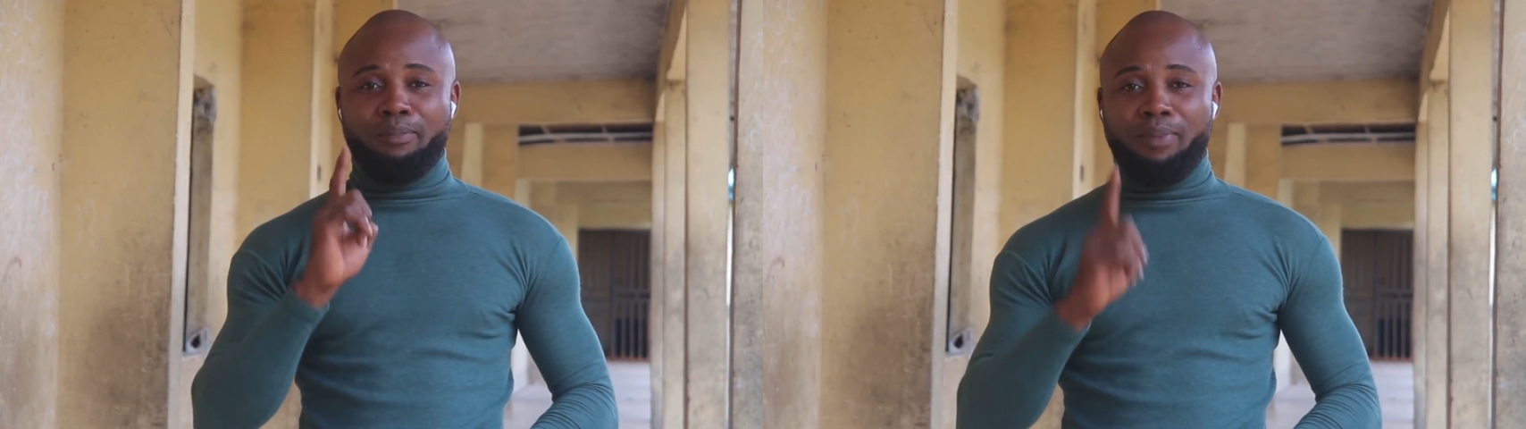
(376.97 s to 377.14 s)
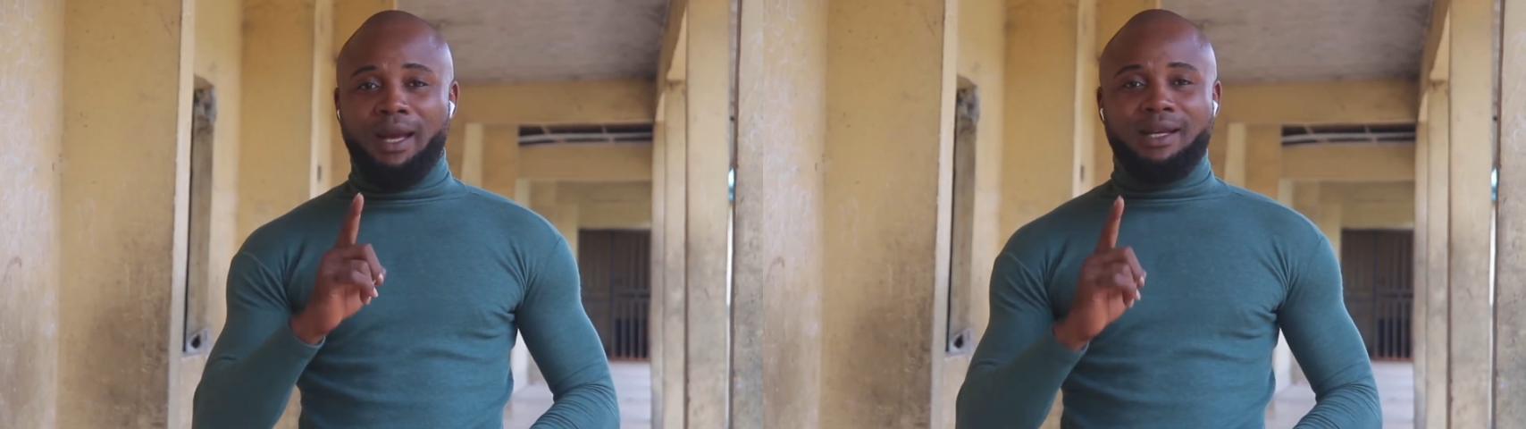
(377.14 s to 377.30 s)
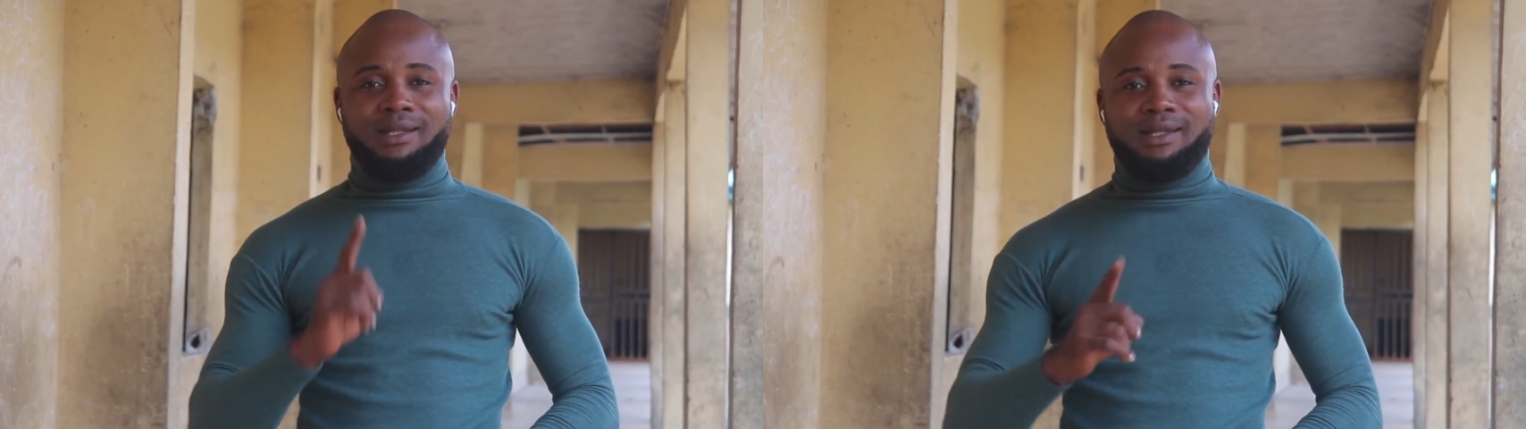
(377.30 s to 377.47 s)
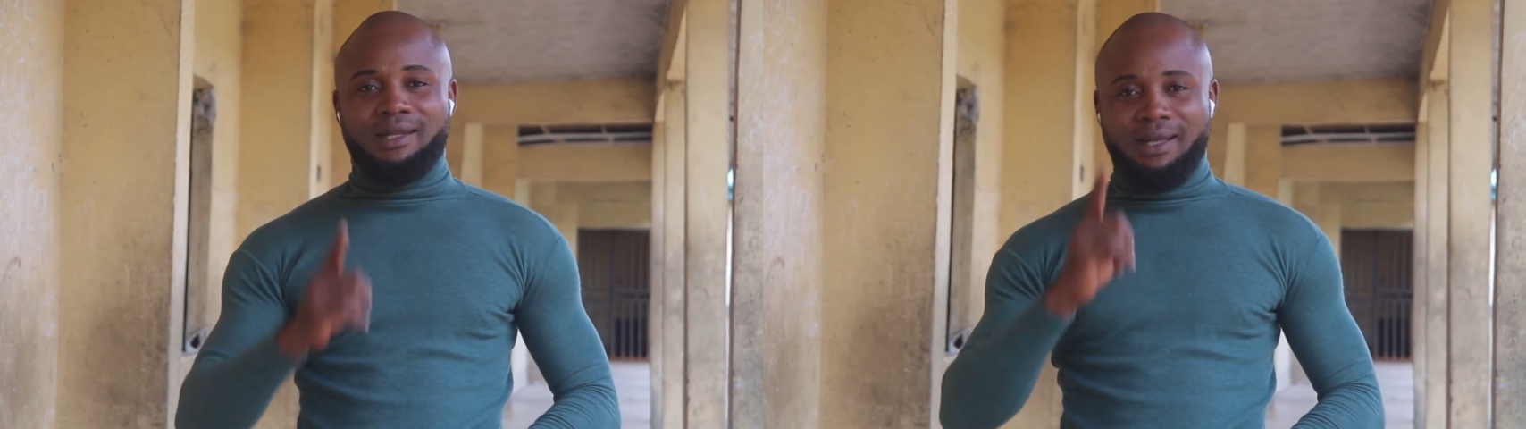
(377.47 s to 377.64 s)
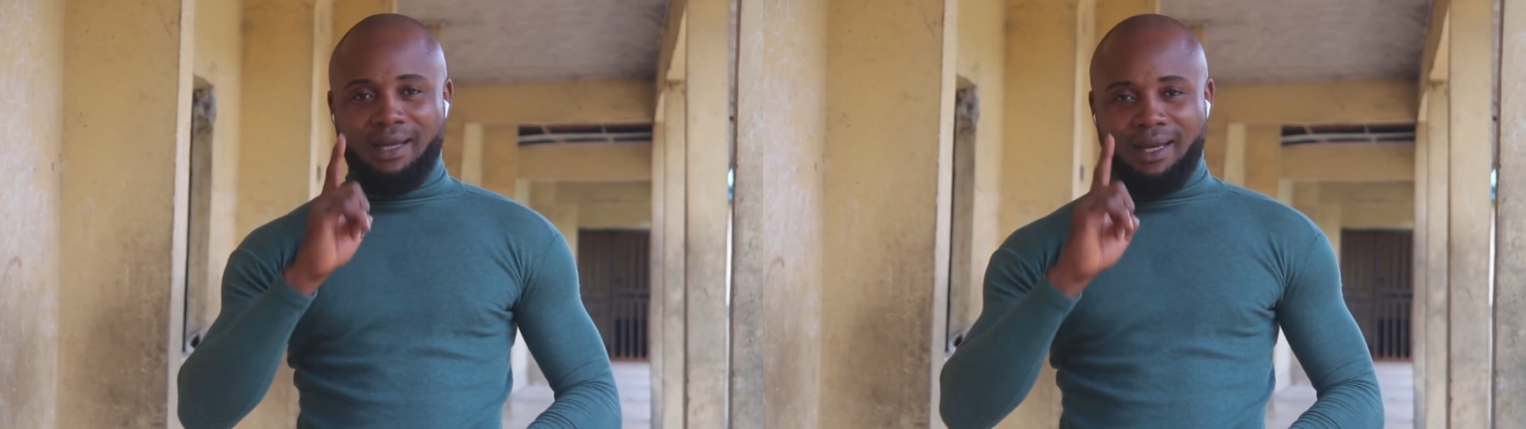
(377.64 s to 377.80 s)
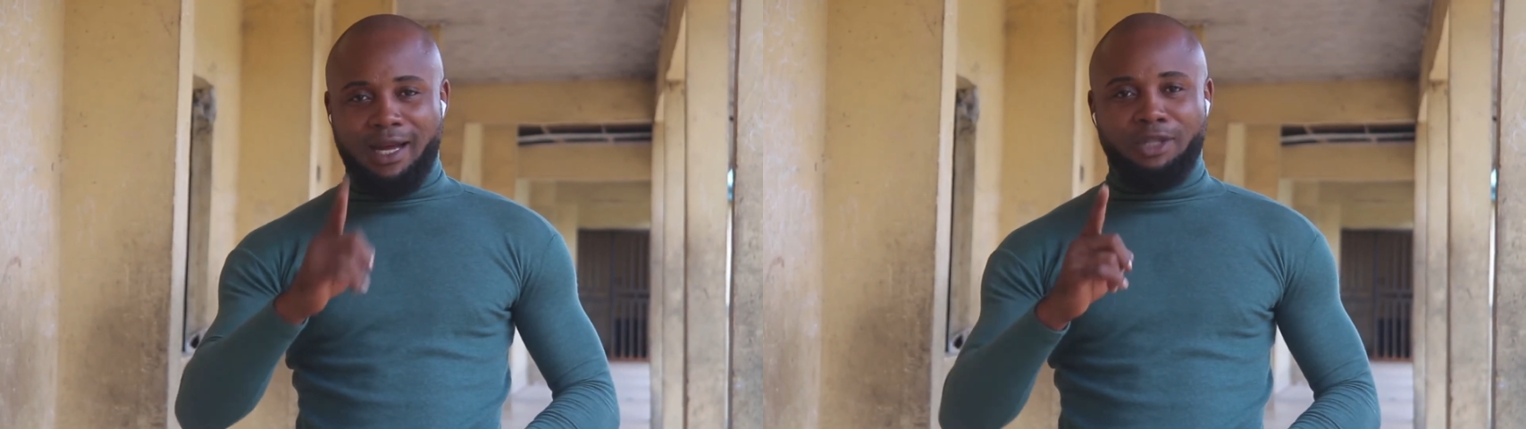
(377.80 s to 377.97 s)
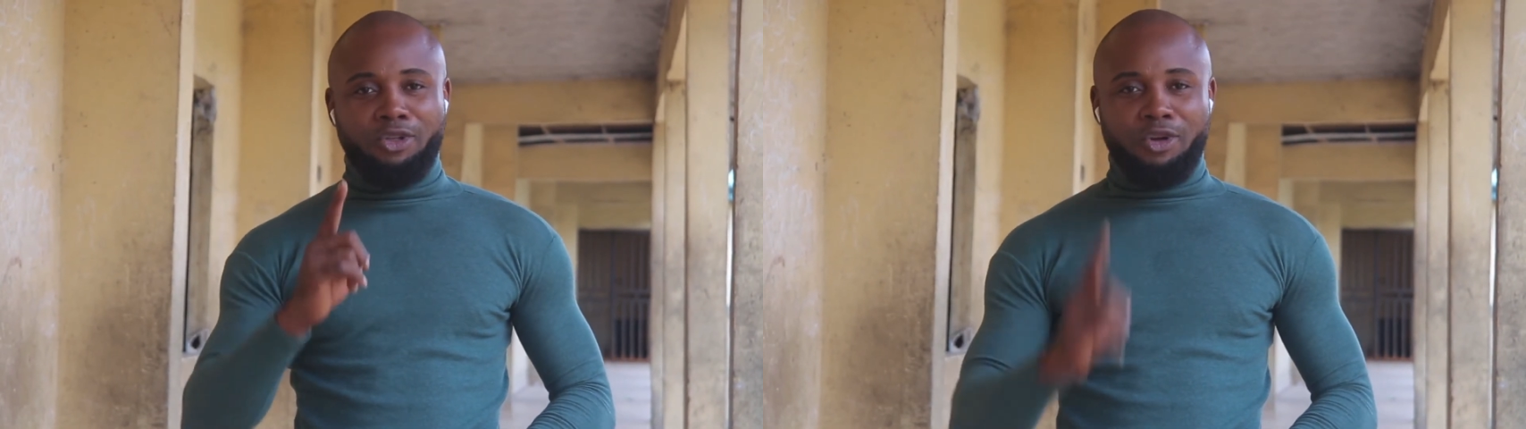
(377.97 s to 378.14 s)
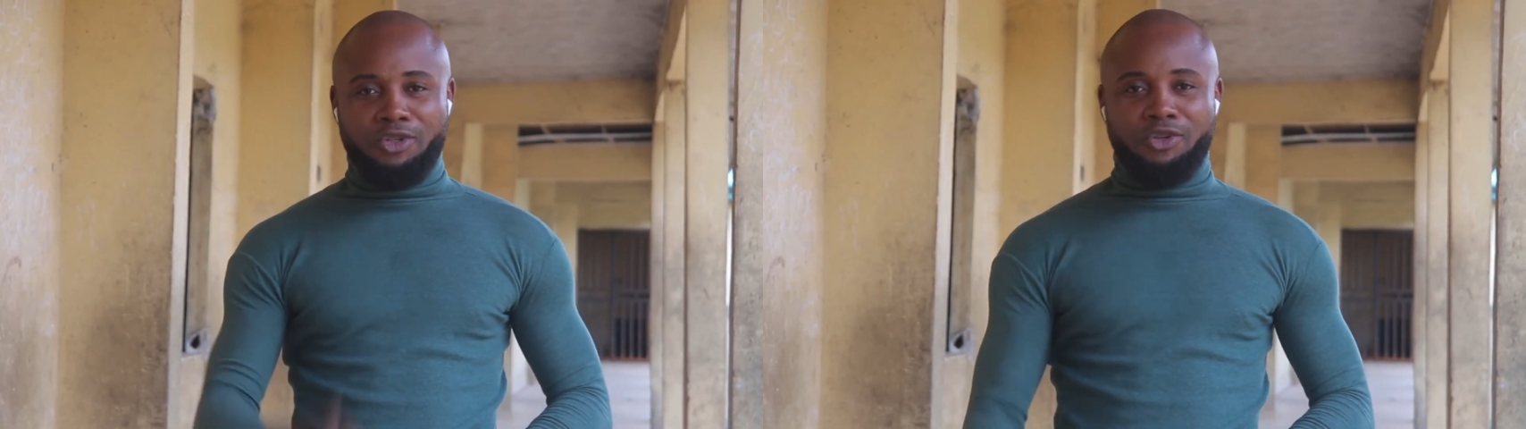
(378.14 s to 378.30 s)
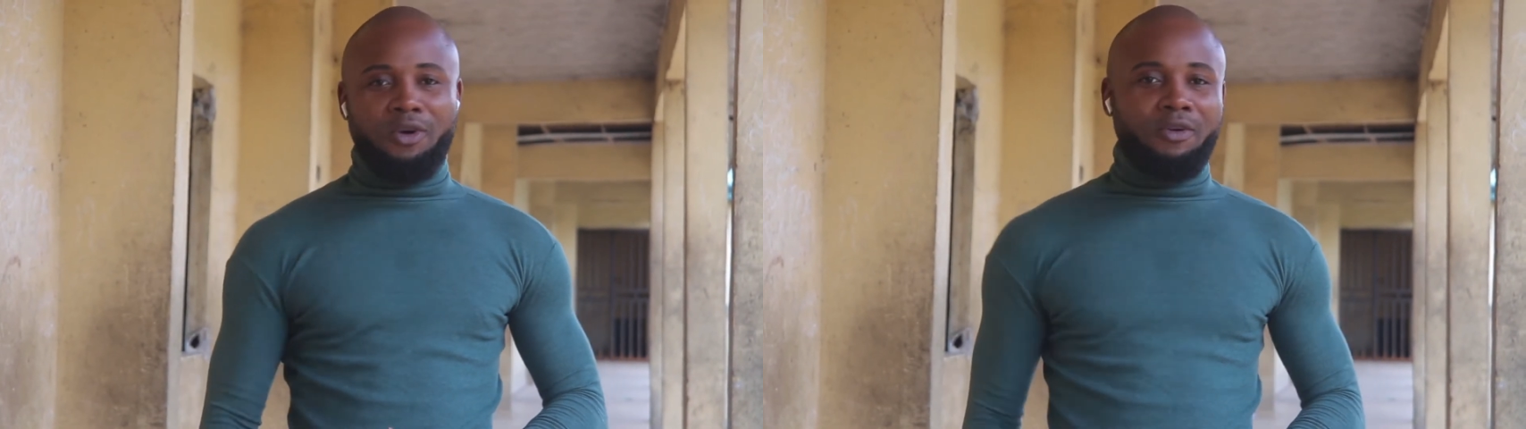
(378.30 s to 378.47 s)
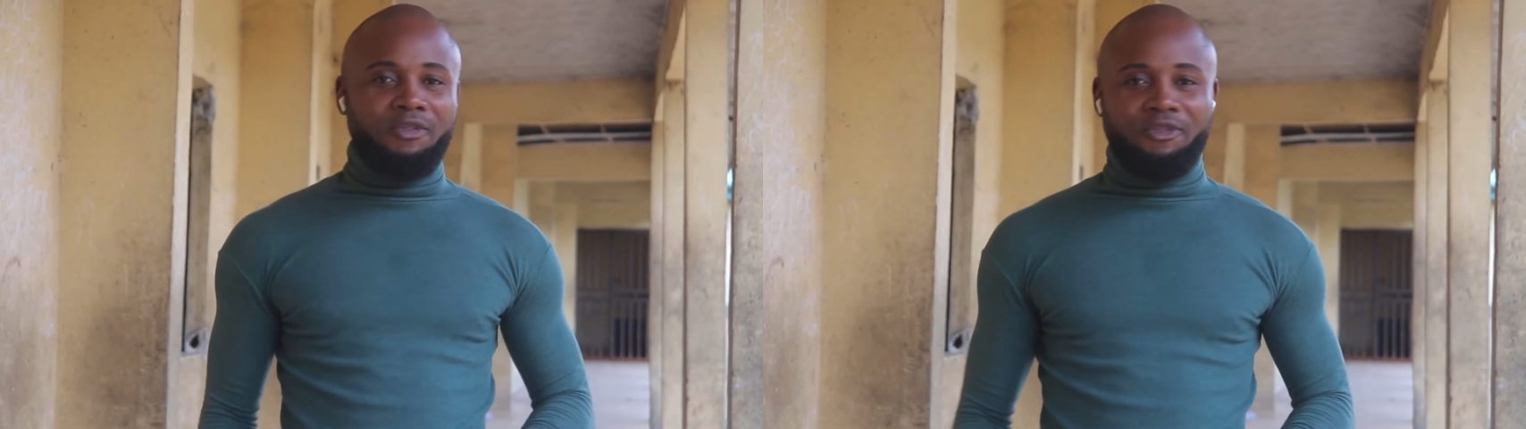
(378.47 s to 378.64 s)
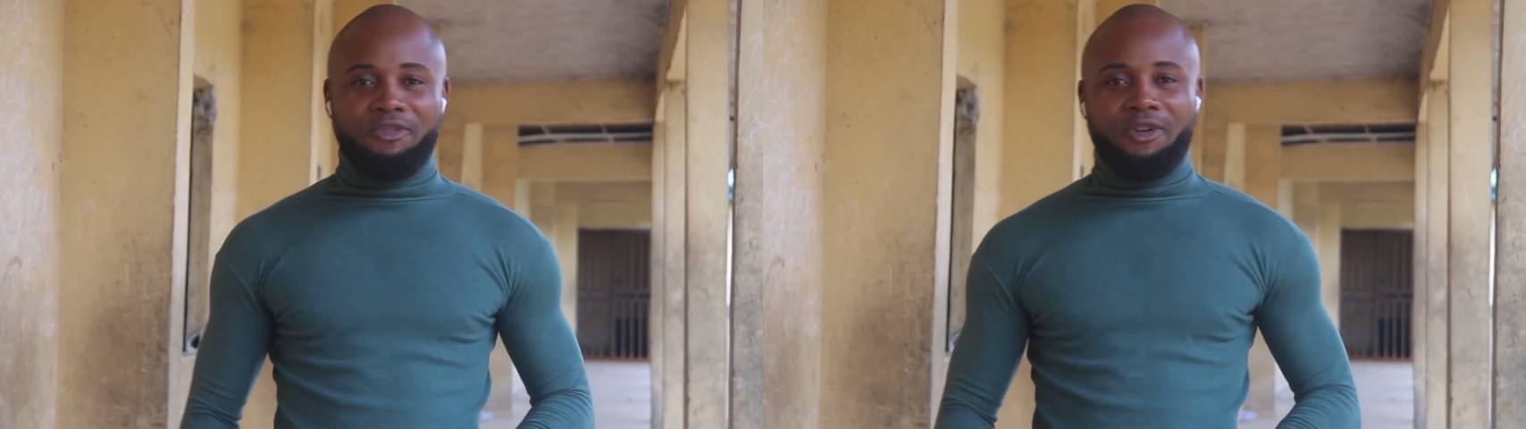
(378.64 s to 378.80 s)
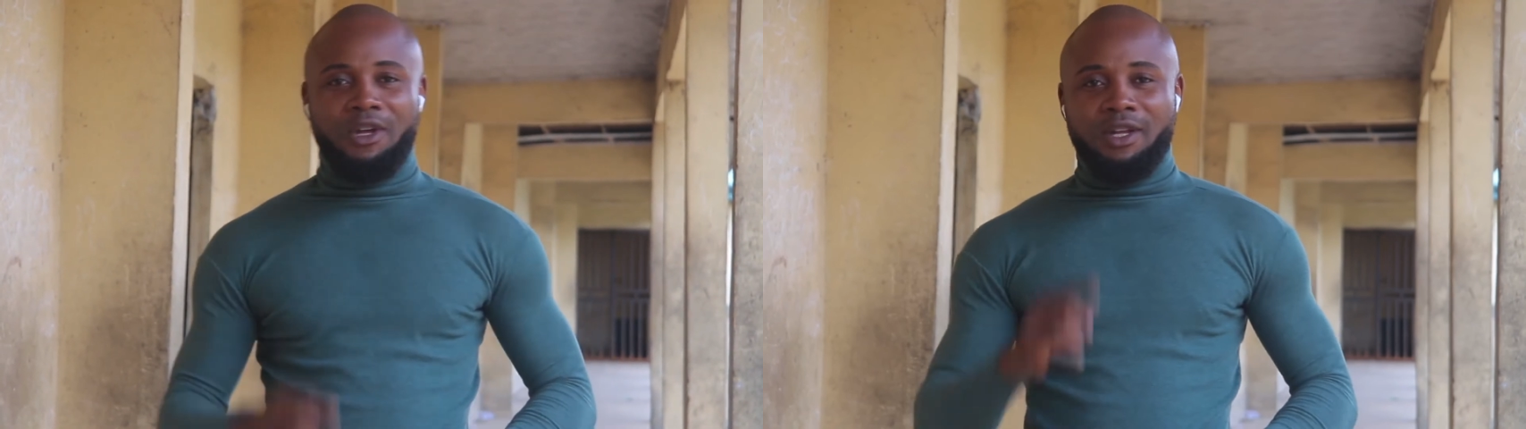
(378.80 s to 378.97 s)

best, count us off.